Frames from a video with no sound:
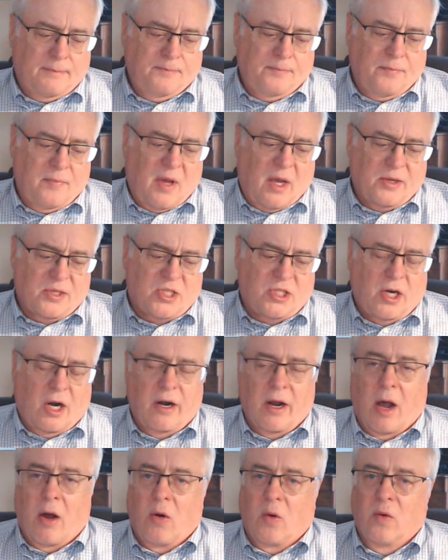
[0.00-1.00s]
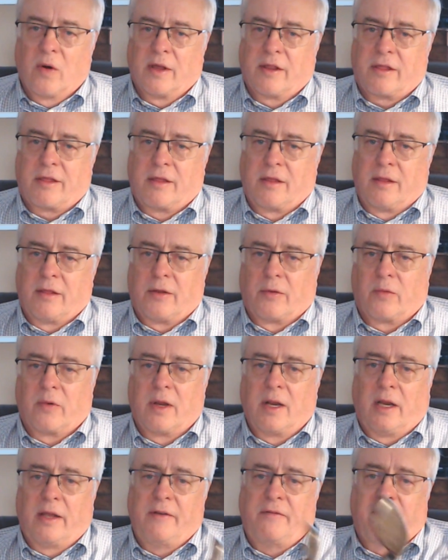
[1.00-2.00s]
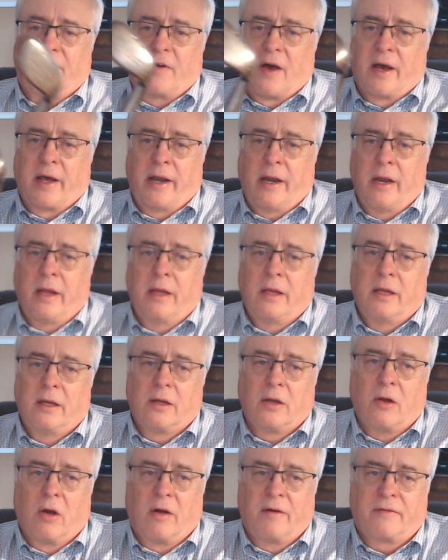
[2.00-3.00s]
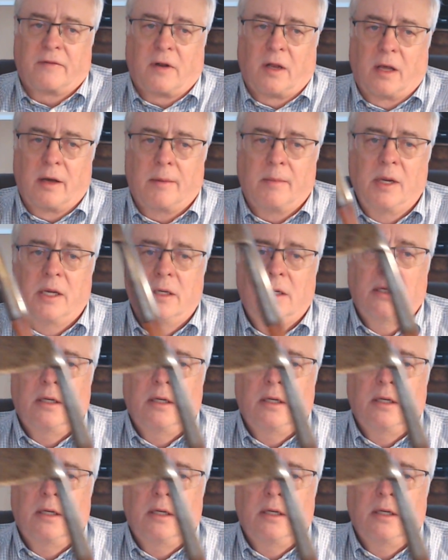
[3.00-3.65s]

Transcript: I'll start out with the really fun golf club.